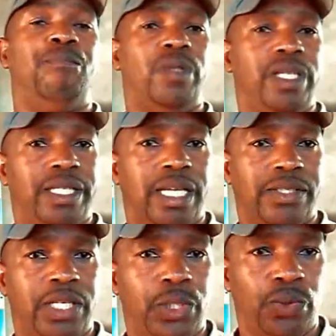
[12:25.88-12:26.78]
It
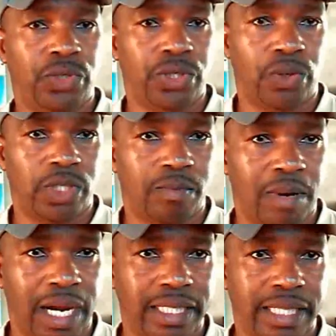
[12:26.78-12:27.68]
actually uses those
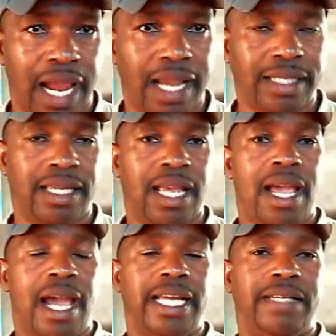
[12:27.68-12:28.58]
spines as
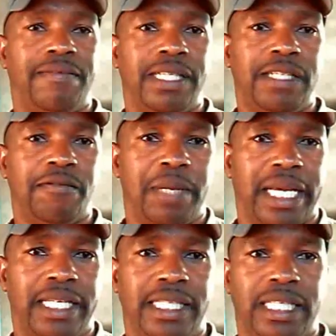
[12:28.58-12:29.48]
a defensive
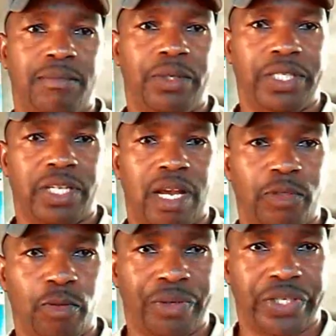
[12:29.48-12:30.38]
mechanism when it comes to
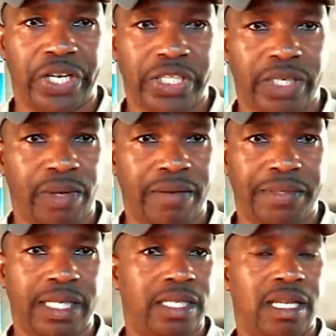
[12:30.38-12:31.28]
predation. We have
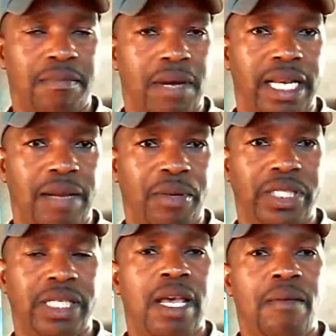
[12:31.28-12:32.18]
seen some leopards
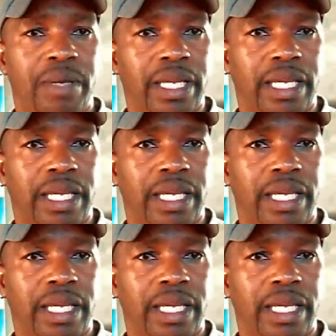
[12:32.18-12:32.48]
being